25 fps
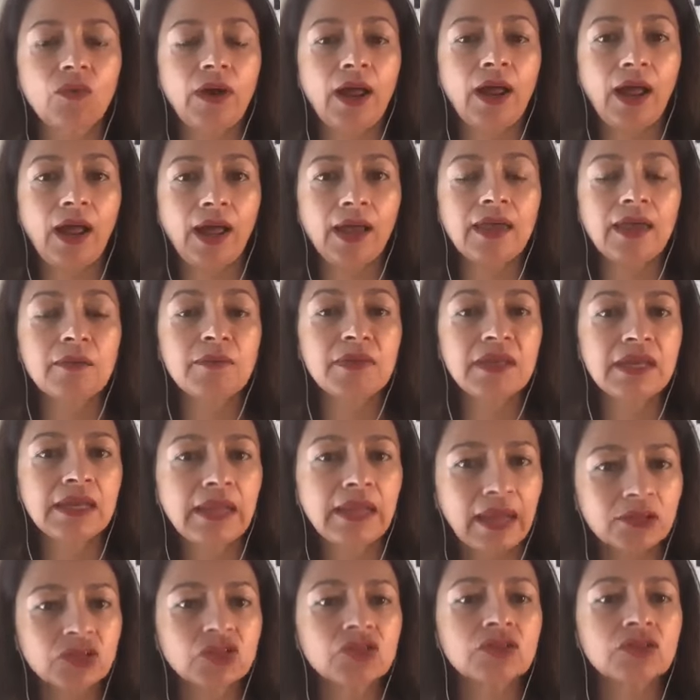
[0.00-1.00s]
I am a
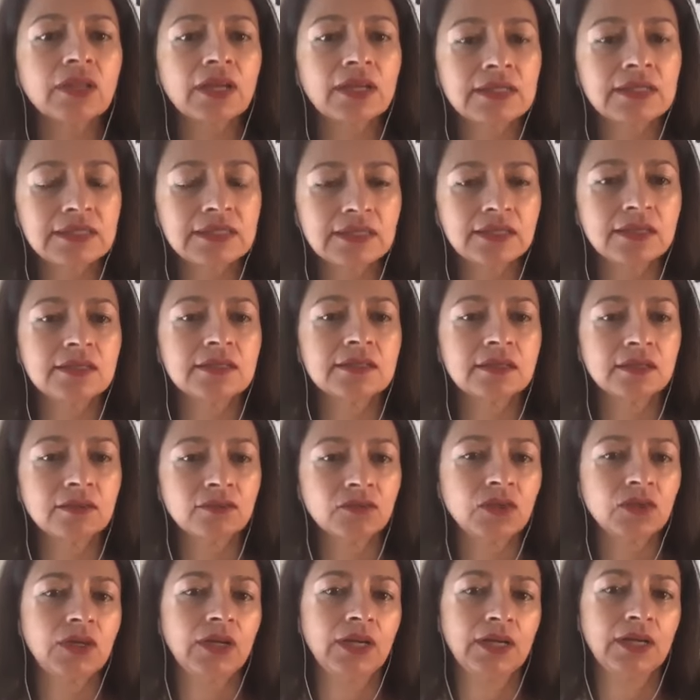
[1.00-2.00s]
naturalized citizen of
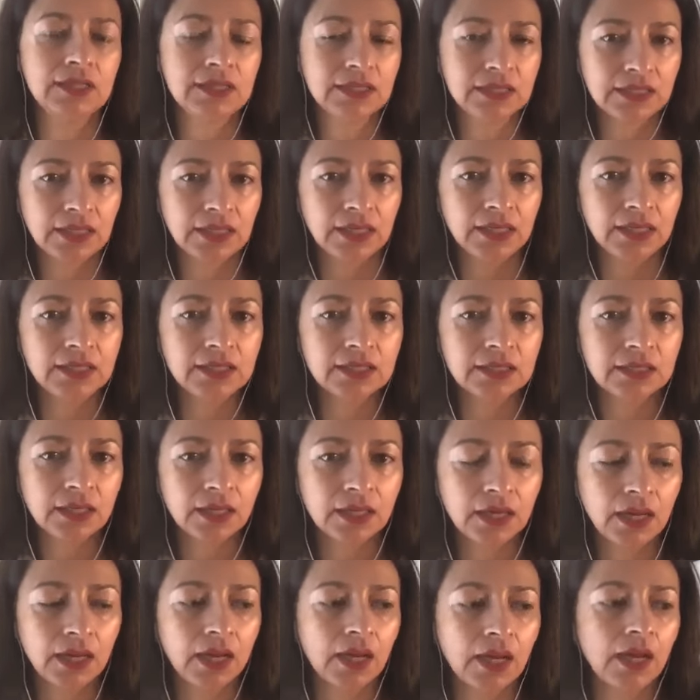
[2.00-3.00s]
the United States.
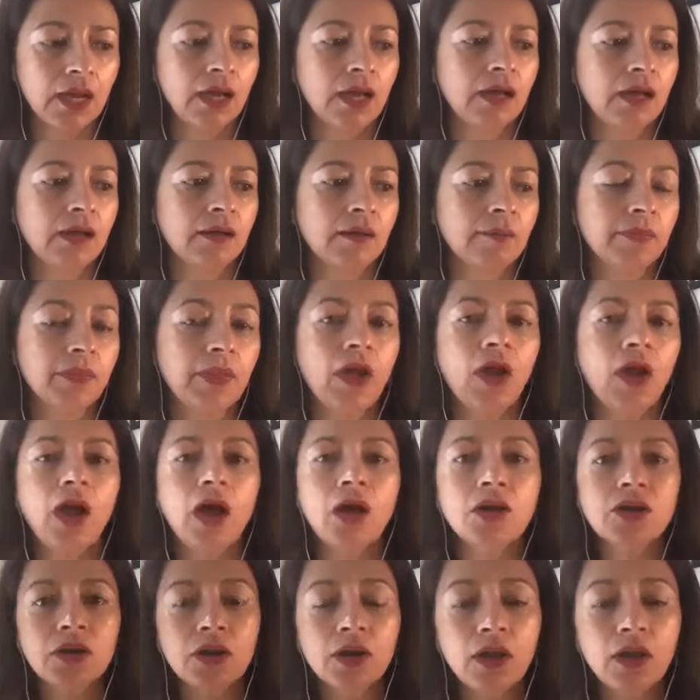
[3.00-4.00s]

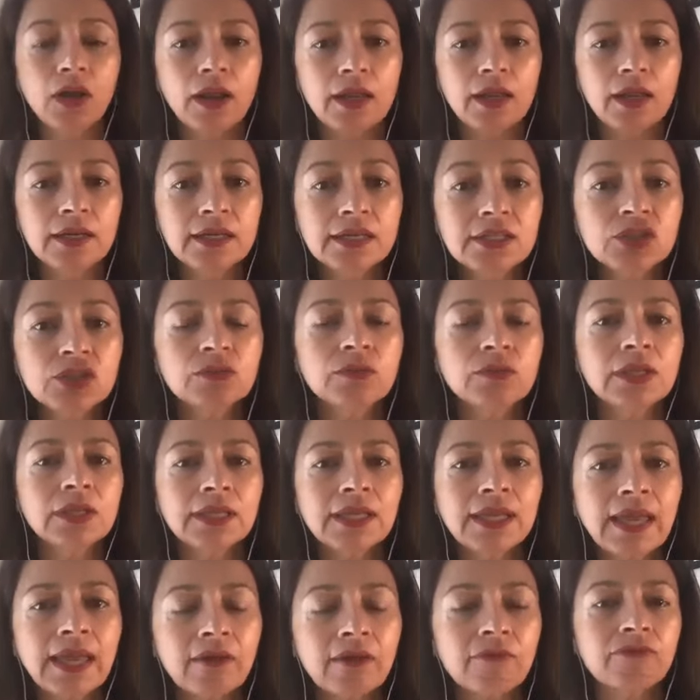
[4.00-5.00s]
On
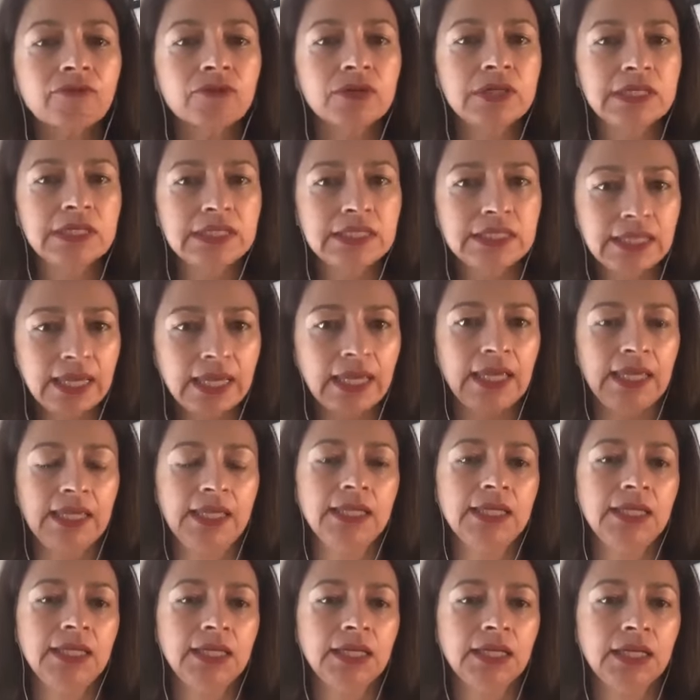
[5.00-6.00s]
literally every
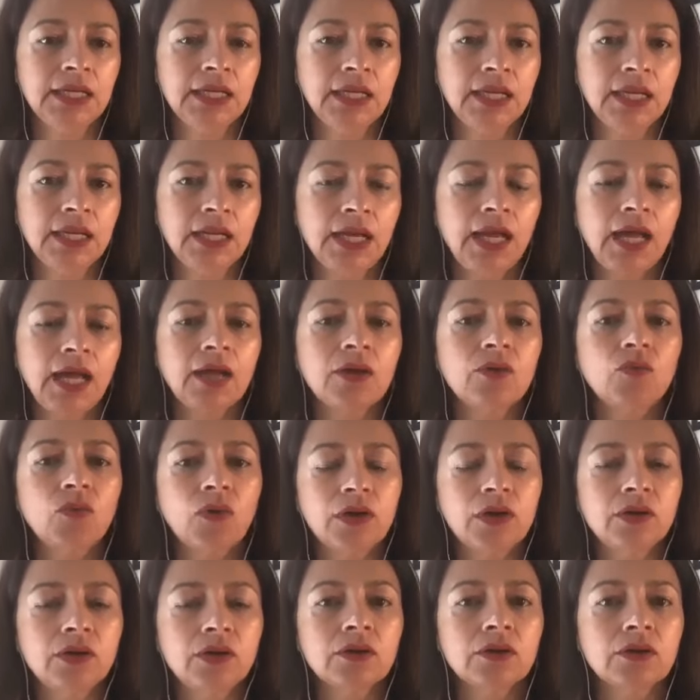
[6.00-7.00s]
day, I
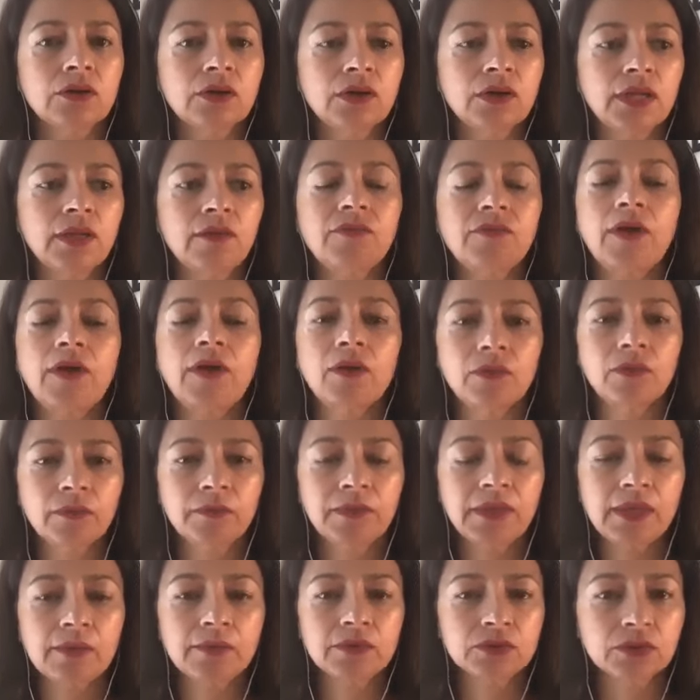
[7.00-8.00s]
wonder if I will
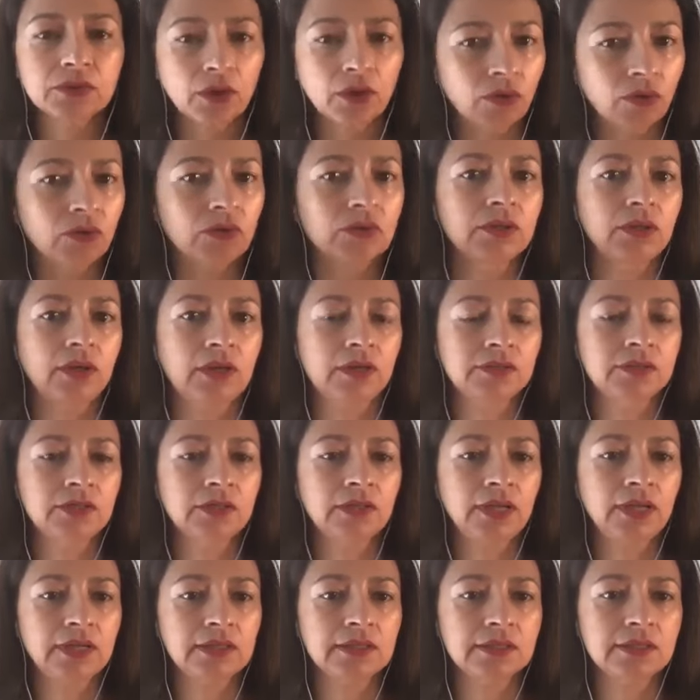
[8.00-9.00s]
be able to hold on to
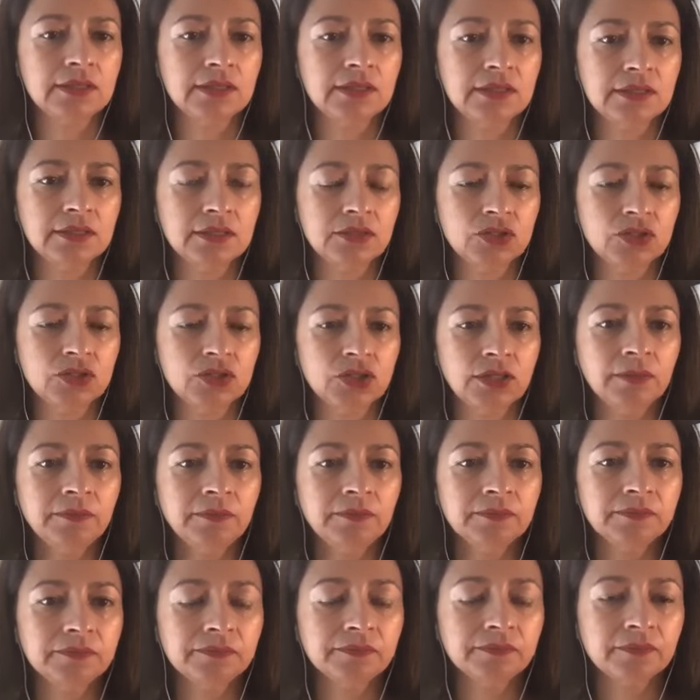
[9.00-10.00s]
that
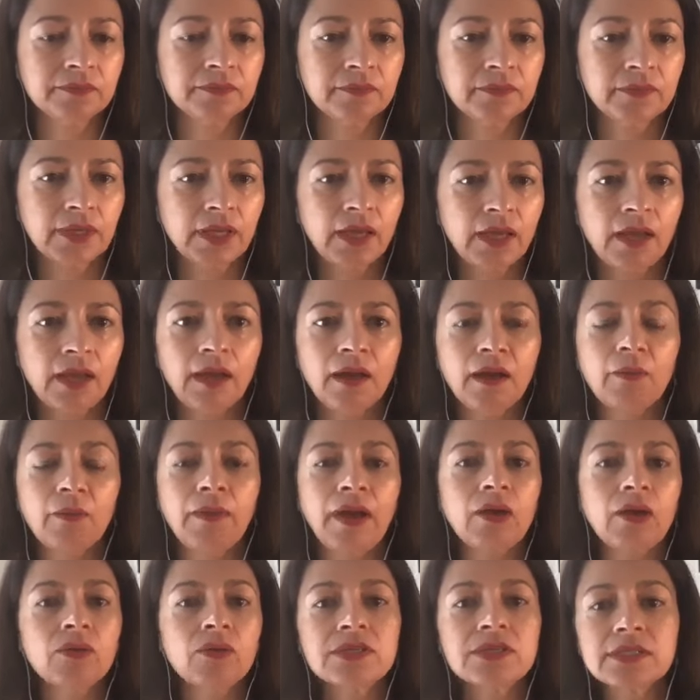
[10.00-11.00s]
citizenship.
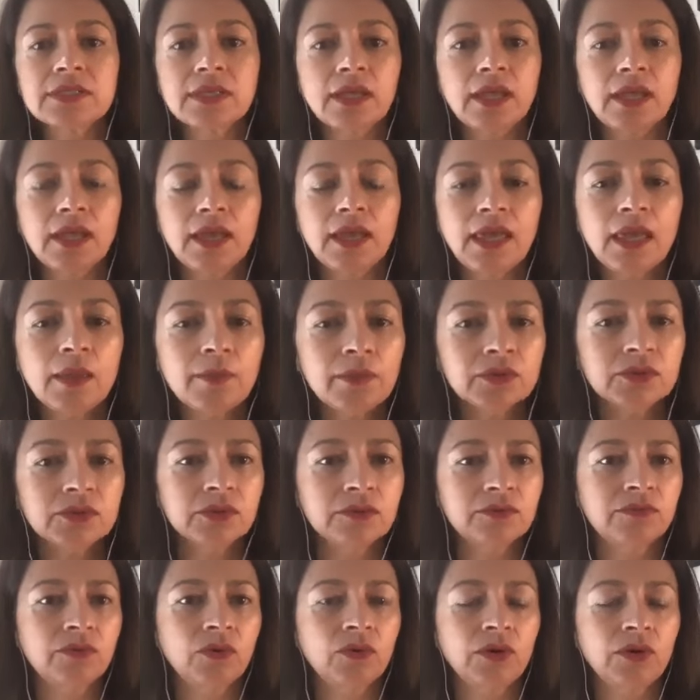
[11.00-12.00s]
I wasn't able to
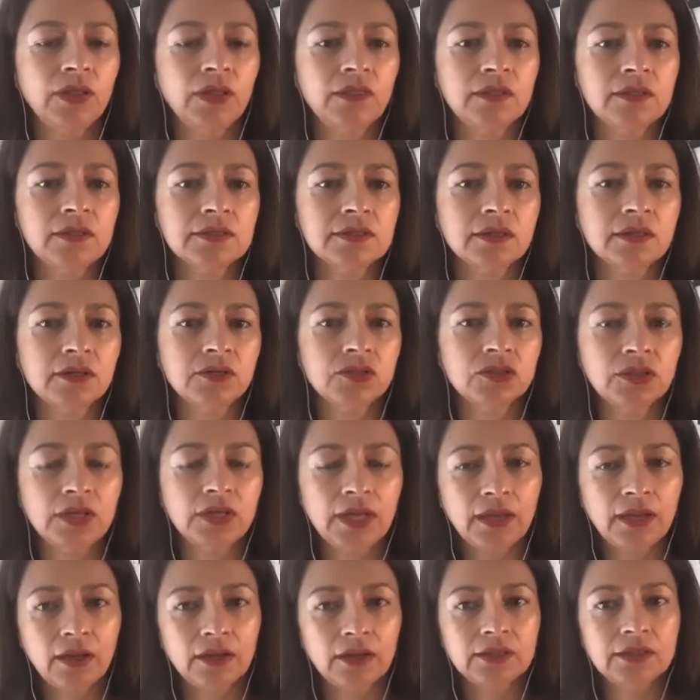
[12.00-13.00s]
vote in this country
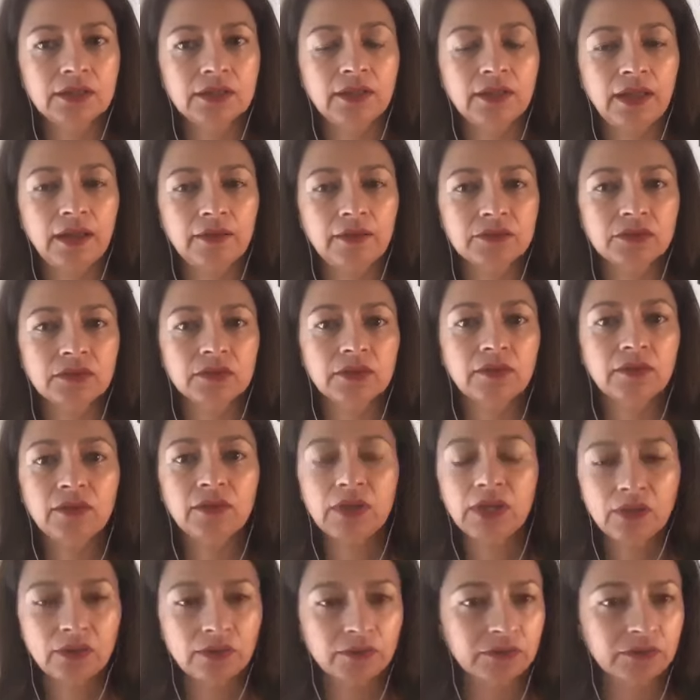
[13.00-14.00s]
until after living
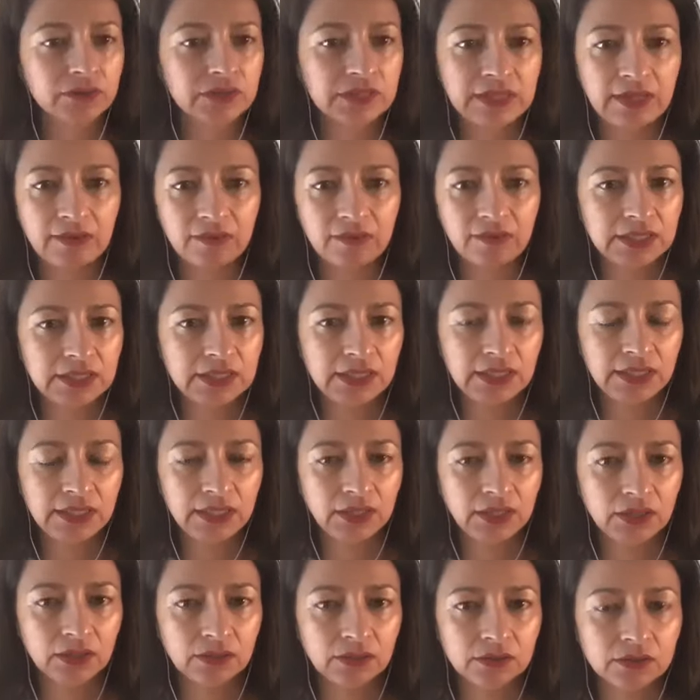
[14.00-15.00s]
here for 17
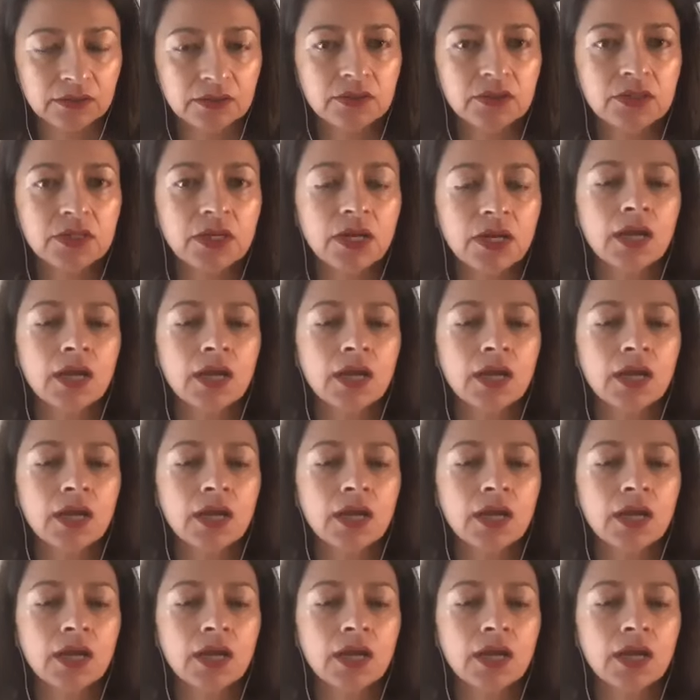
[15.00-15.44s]
years.